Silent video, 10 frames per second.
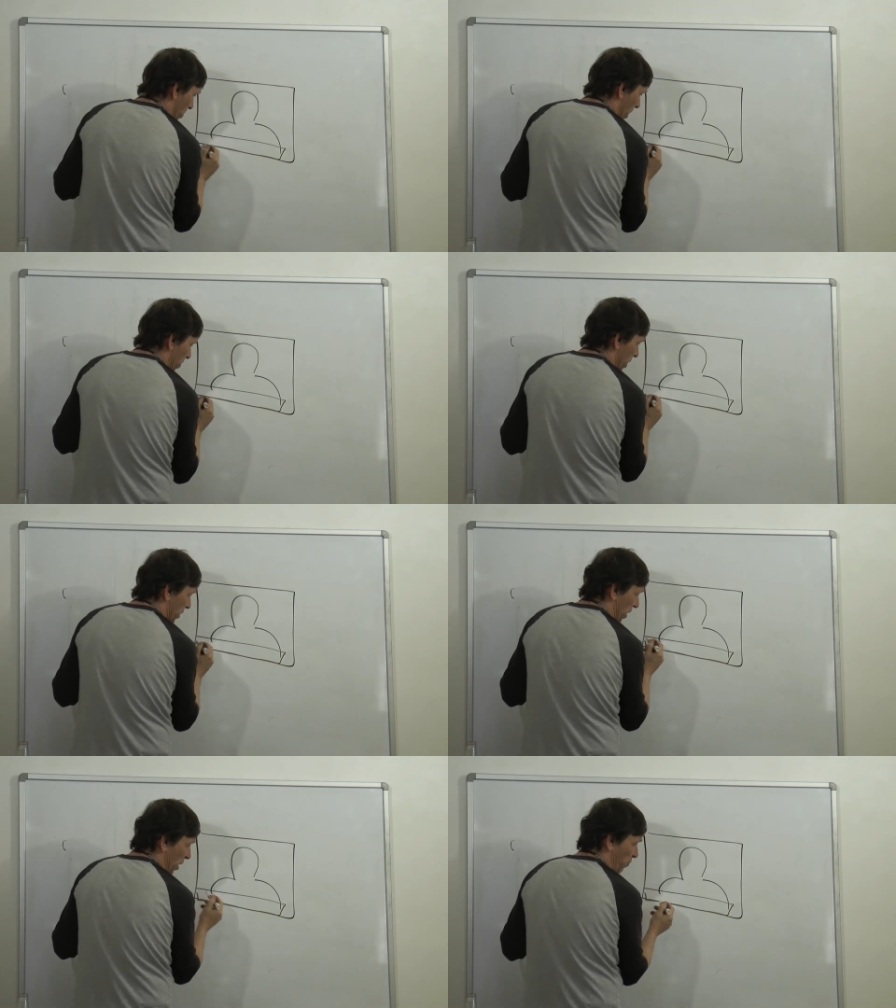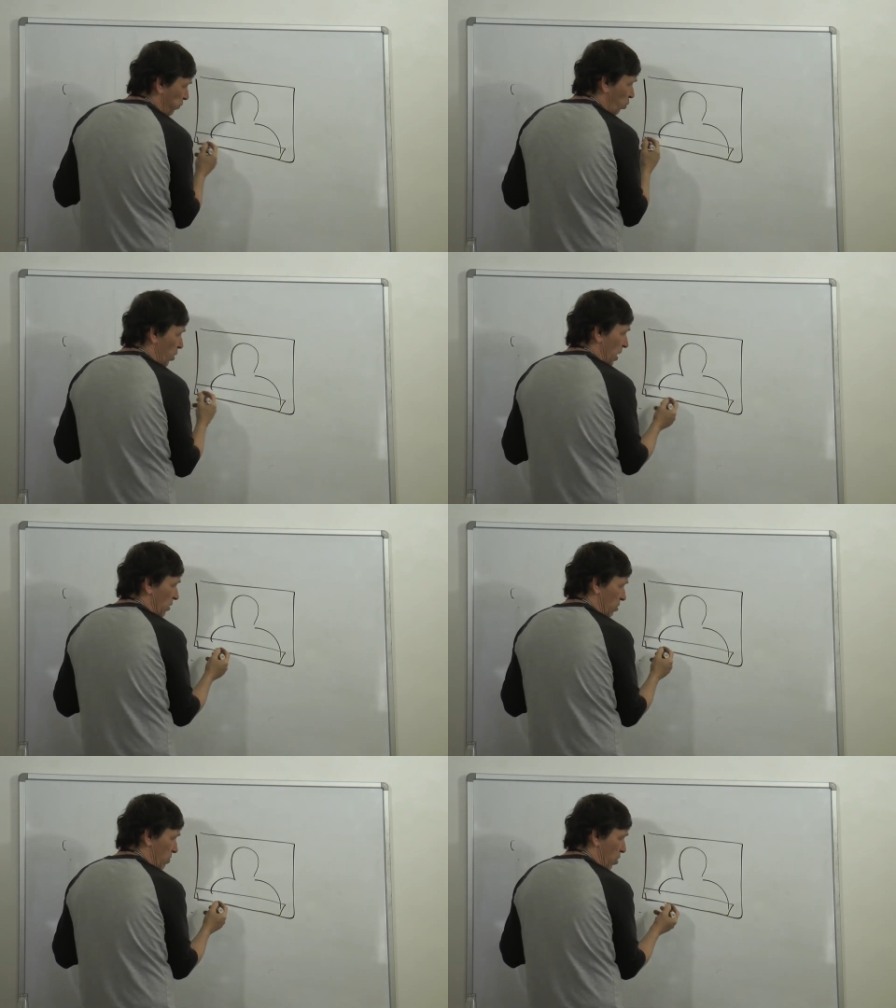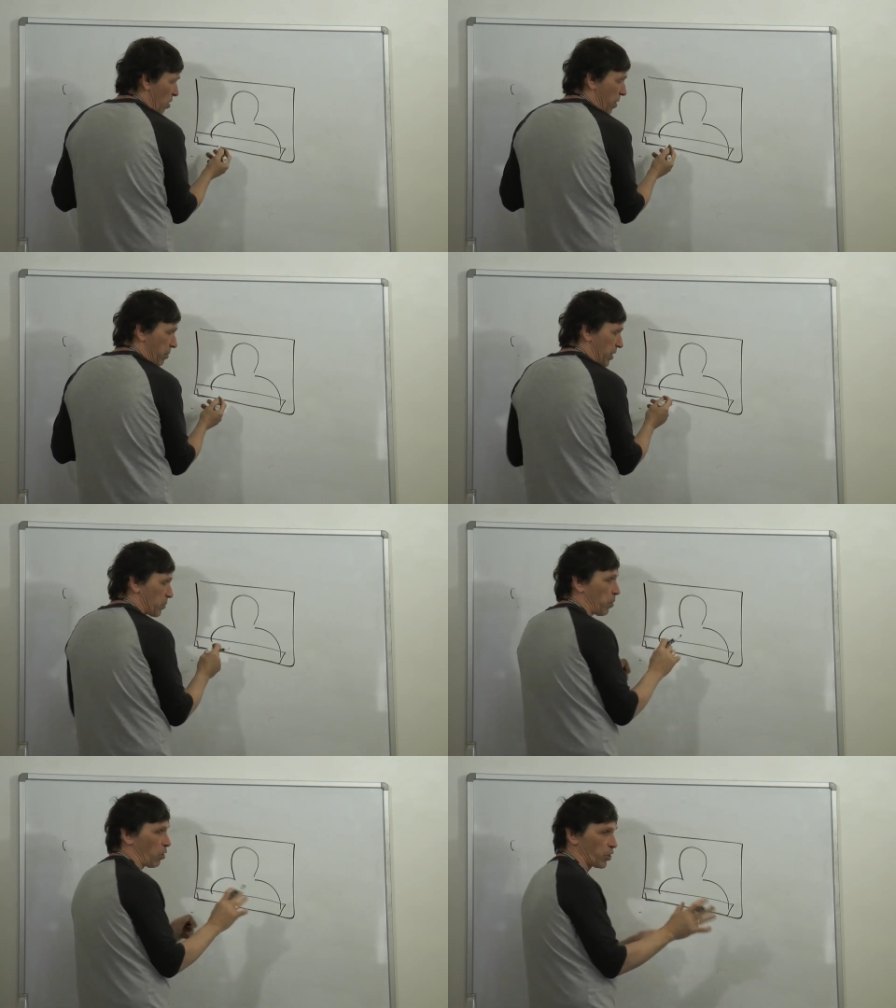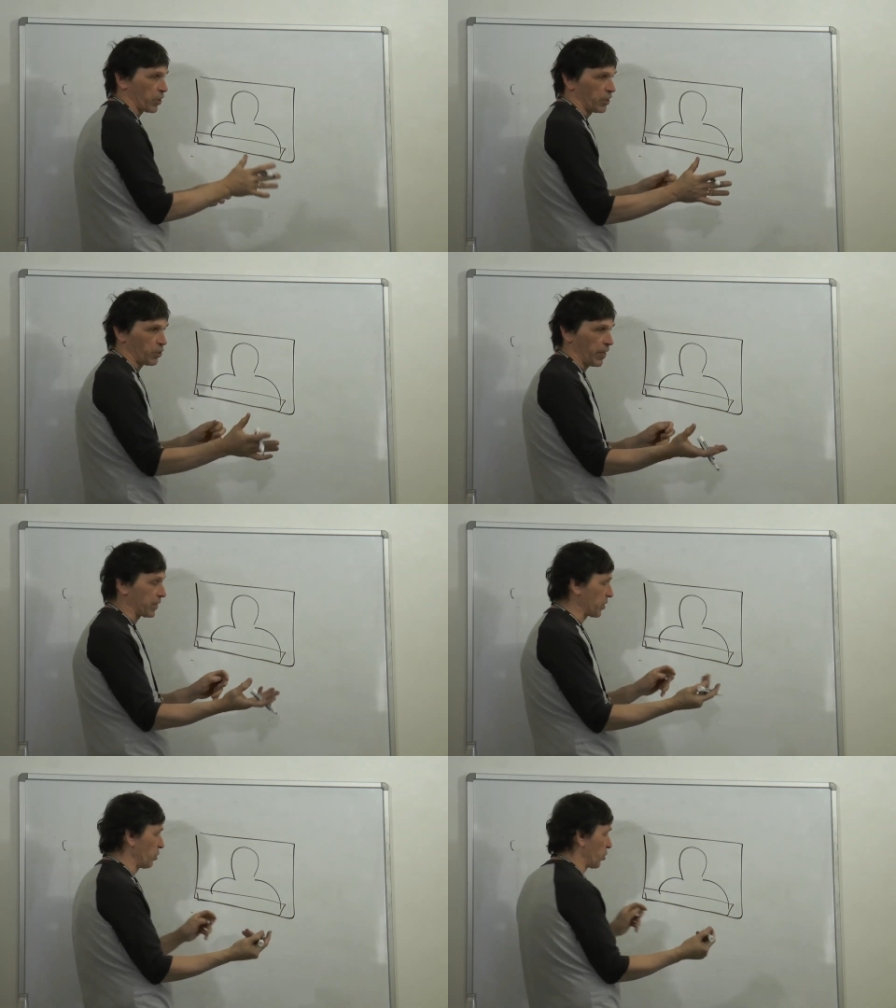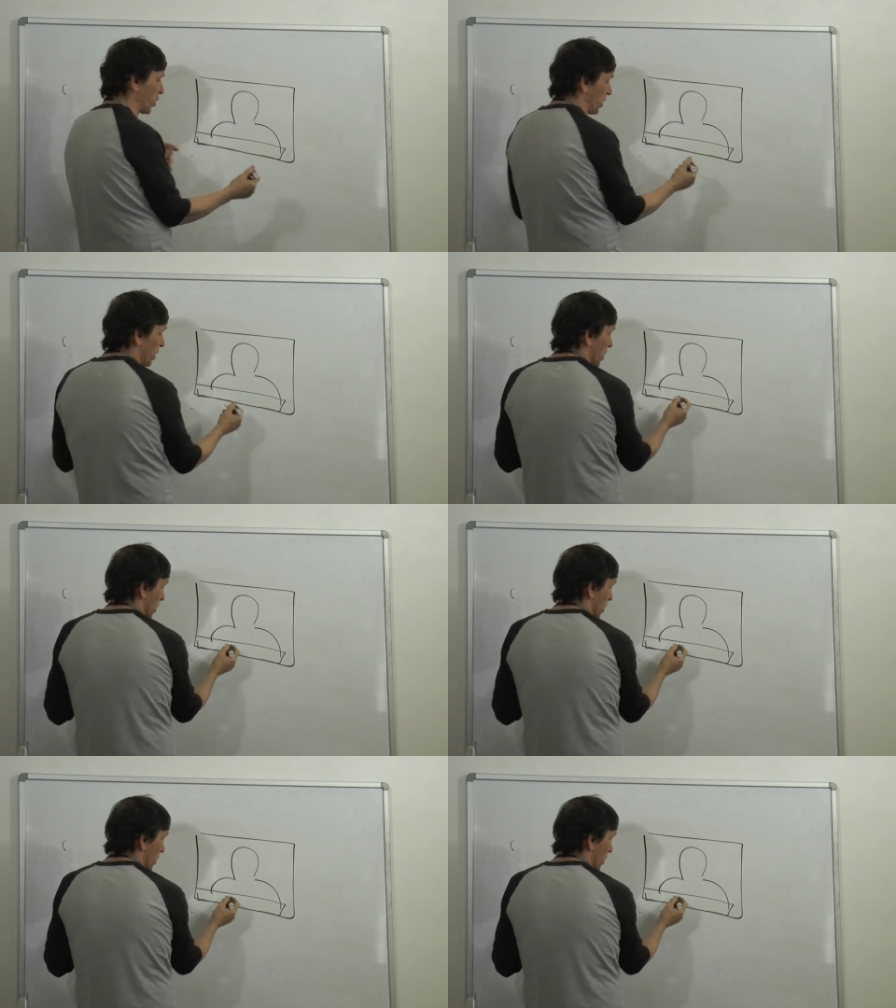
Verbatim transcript: Maybe it's a full color bar, maybe it's partially translucent,